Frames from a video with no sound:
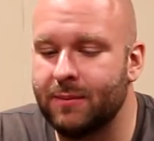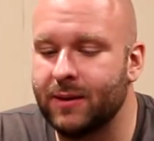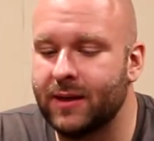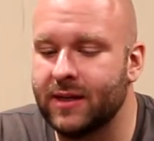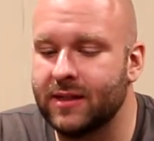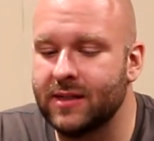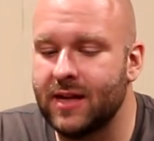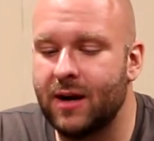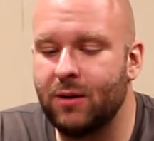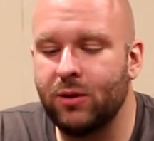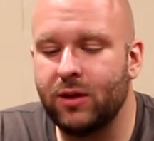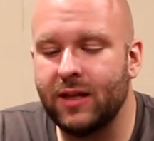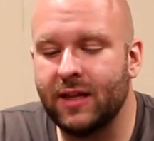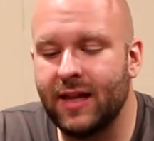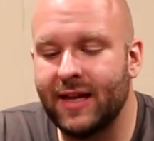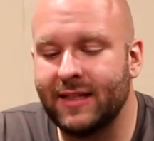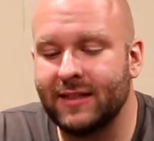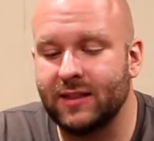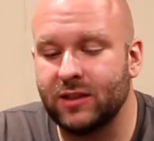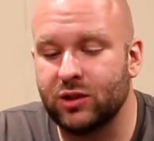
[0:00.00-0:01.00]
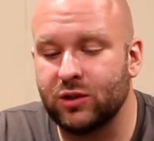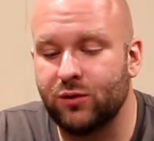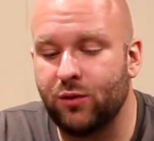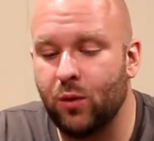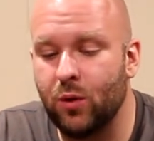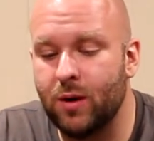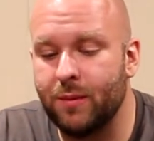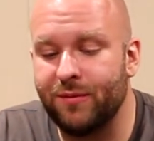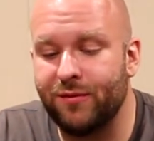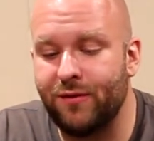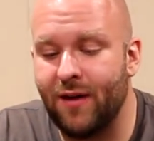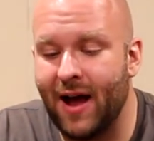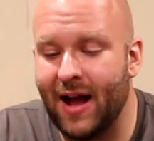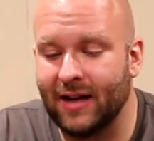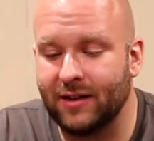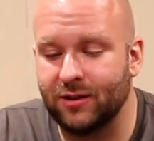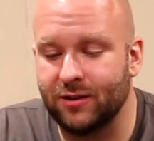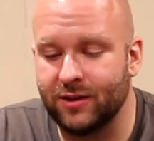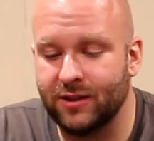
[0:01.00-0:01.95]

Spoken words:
because I really like this form factor.